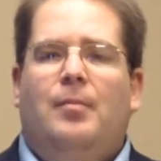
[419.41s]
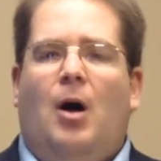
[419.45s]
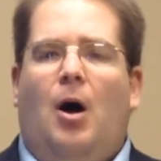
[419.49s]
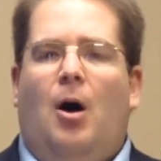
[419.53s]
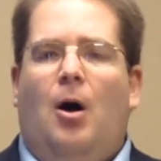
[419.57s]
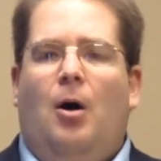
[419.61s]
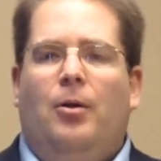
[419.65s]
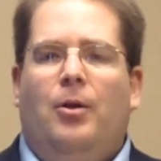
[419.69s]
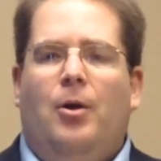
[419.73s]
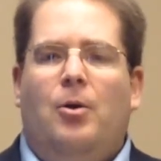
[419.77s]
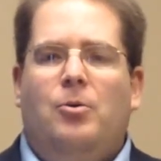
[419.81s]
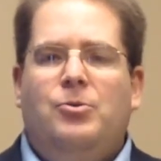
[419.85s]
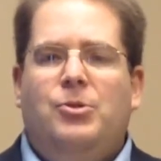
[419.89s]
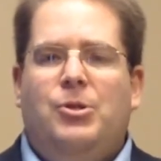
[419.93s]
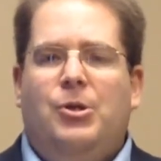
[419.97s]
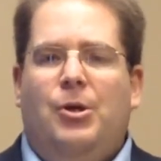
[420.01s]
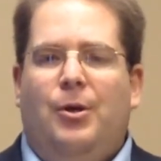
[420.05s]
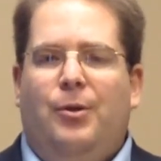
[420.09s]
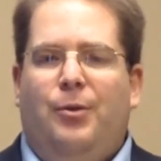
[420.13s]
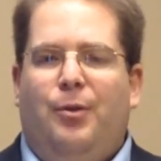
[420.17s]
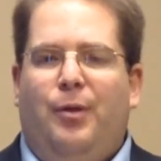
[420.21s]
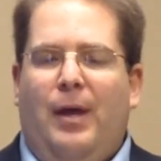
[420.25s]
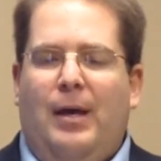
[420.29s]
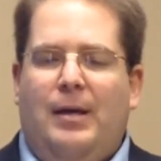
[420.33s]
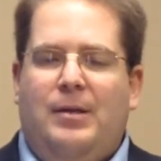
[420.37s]
all those
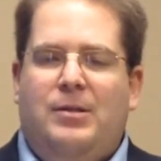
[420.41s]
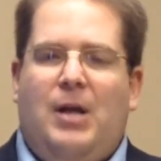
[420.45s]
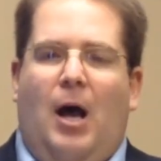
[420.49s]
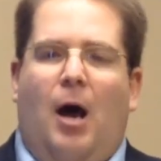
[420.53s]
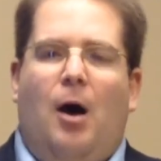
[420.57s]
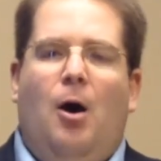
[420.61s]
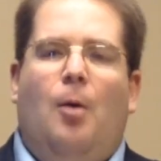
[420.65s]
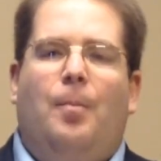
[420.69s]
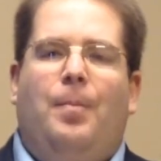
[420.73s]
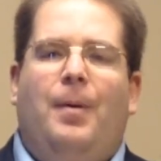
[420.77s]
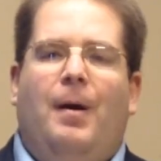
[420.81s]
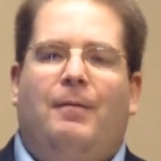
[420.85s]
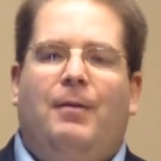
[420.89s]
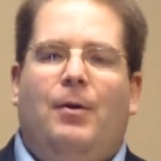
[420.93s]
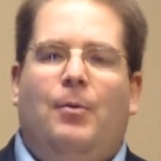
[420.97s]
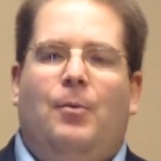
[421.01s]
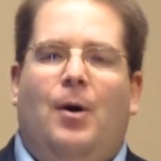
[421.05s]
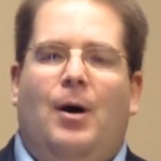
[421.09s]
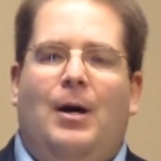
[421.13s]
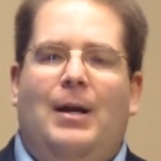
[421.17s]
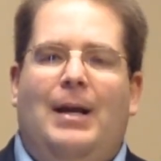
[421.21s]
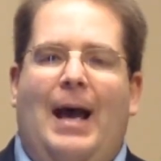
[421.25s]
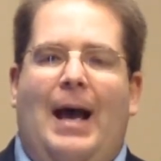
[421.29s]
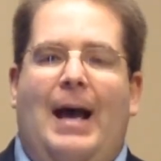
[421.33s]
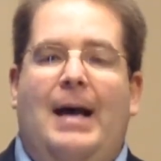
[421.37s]
good things. I hope
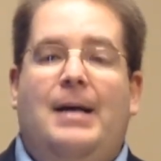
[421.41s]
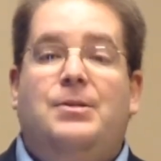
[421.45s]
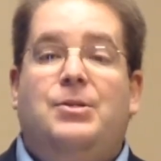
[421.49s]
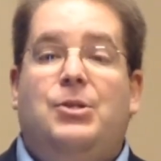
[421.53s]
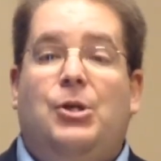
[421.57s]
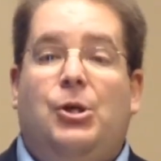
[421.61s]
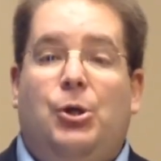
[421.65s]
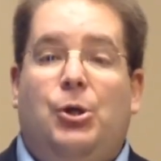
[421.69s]
everyone has